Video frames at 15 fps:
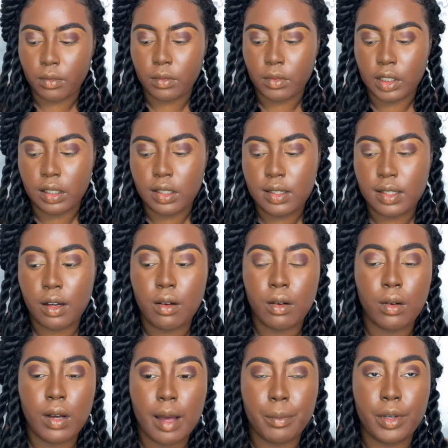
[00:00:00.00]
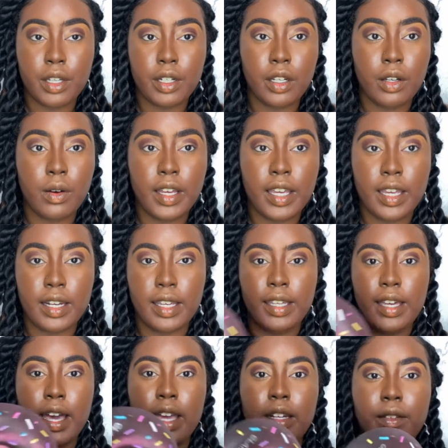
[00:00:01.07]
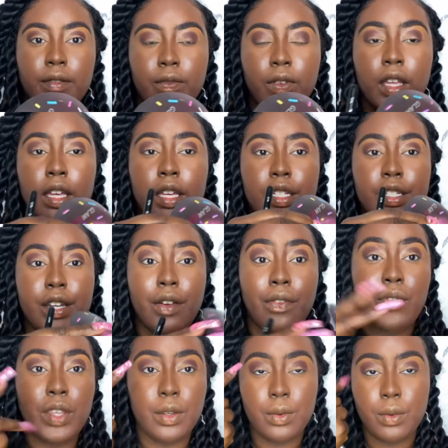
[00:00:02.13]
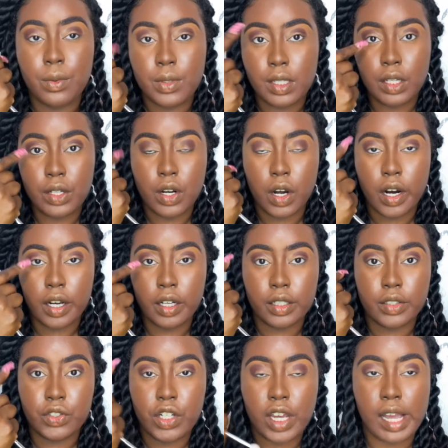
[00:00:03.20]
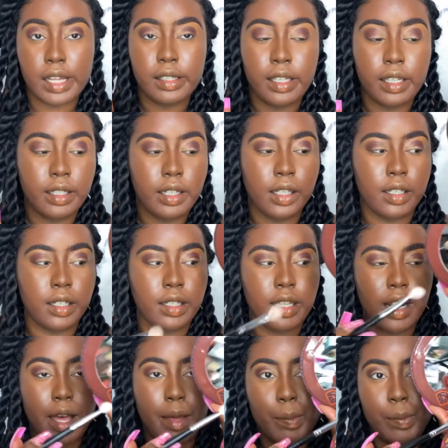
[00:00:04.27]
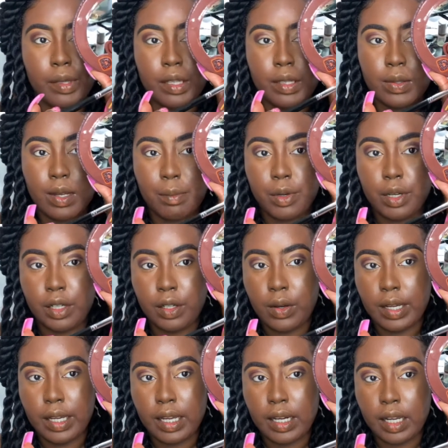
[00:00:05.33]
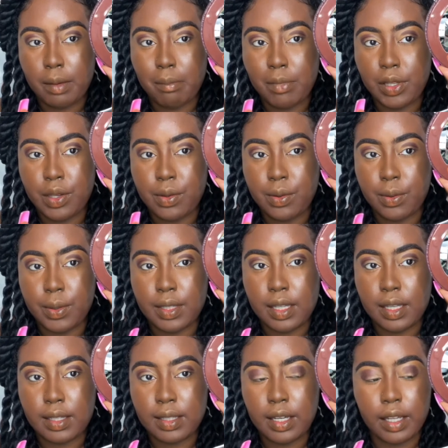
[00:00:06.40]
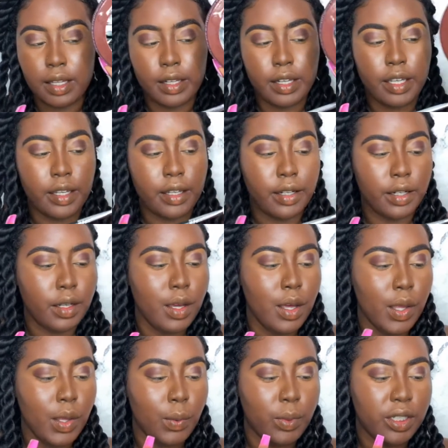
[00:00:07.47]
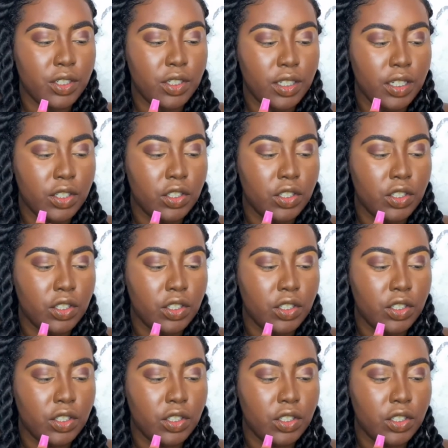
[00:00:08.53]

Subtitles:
So I'm going to go ahead and kind of diffuse the dark chocolate color that I put. So I'm going to go ahead and use this color here, which is